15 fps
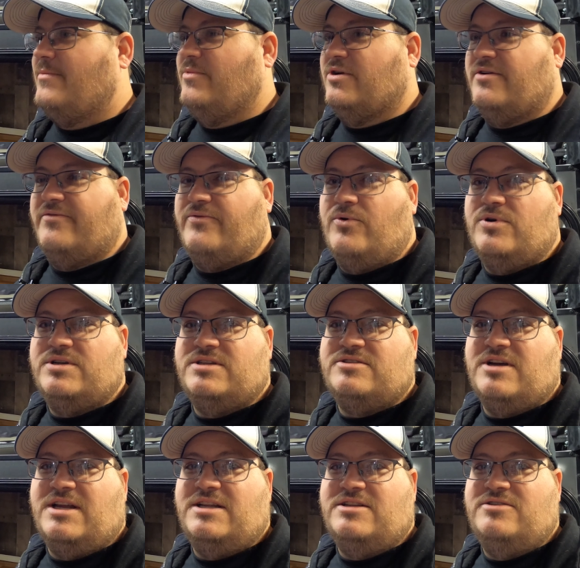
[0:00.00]
I'm looking forward to
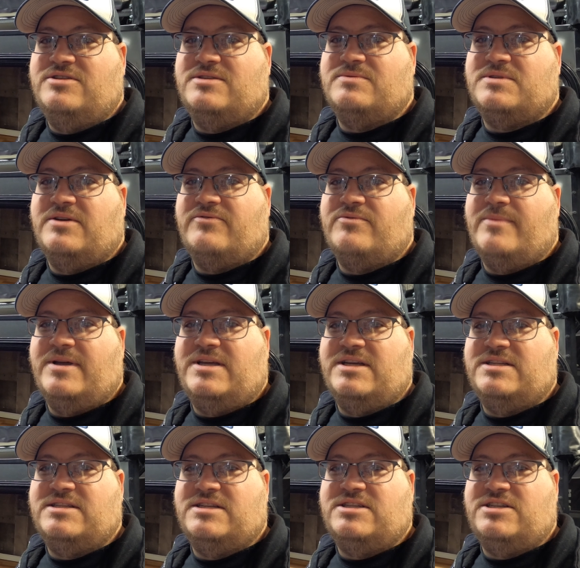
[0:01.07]
try to do some stuff with my
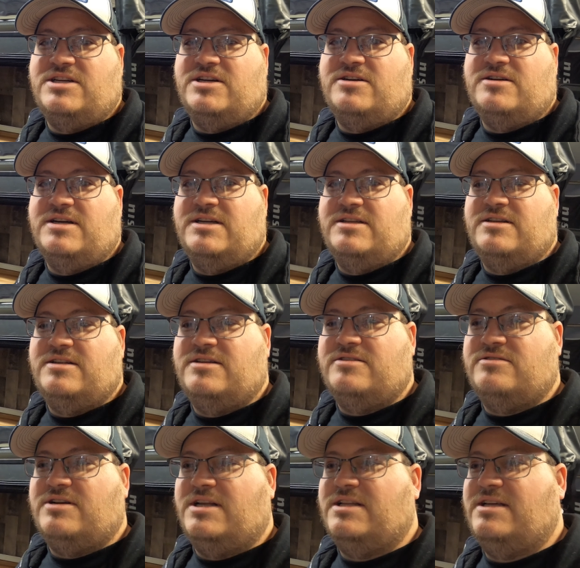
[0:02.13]
kids this year and
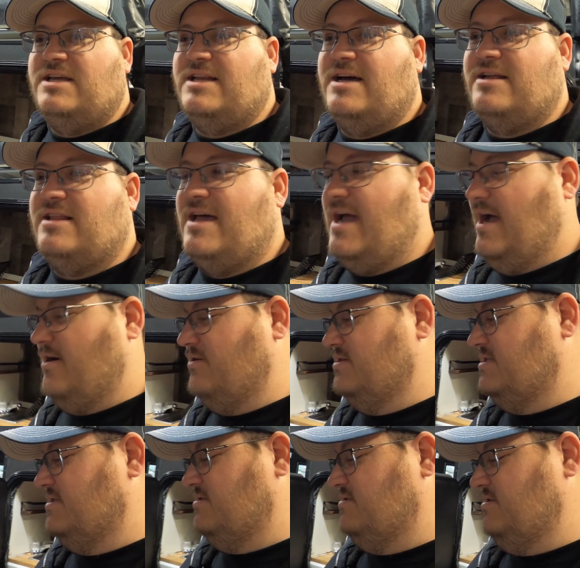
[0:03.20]
try to get out of the
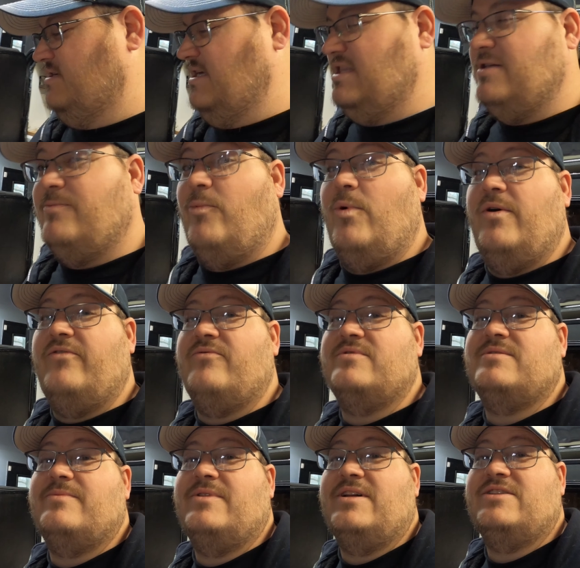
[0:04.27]
house and get them away from
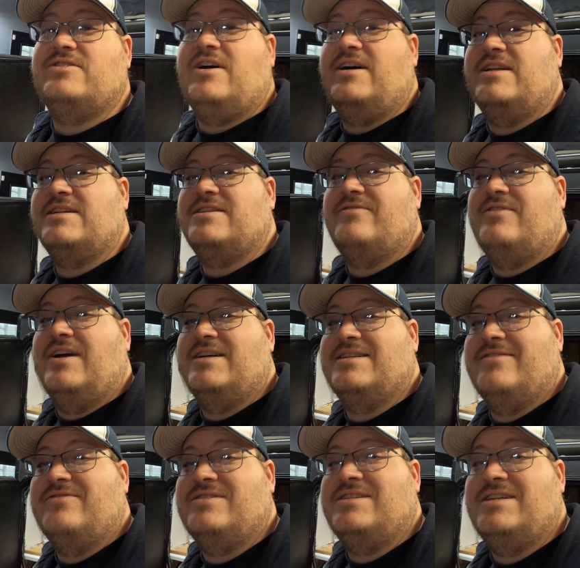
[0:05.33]
some electronics. If you guys
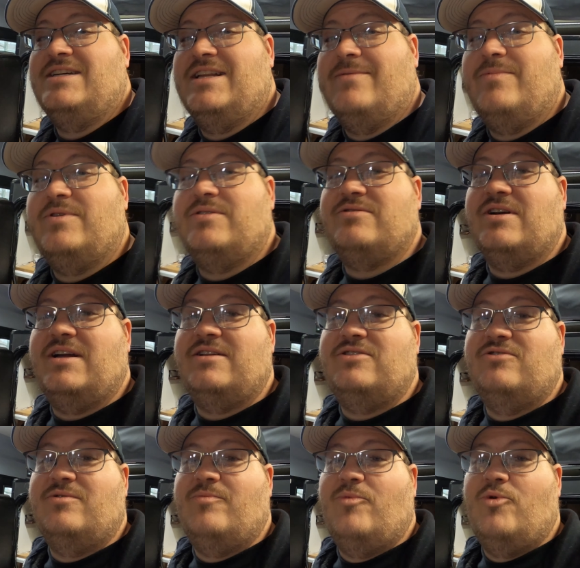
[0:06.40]
haven't seen, I've been trying
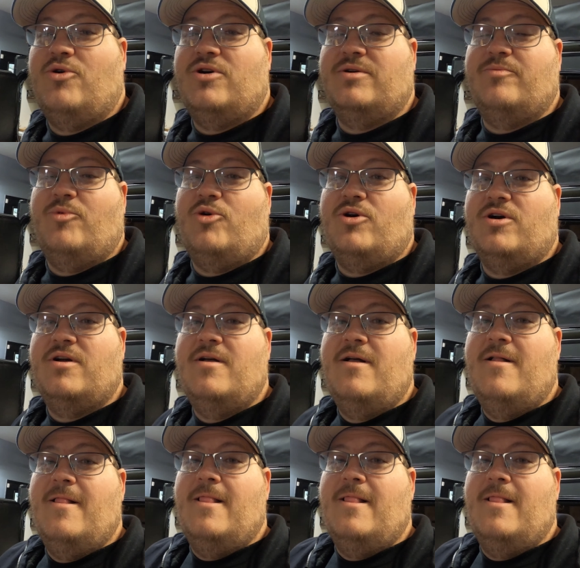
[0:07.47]
doing more and more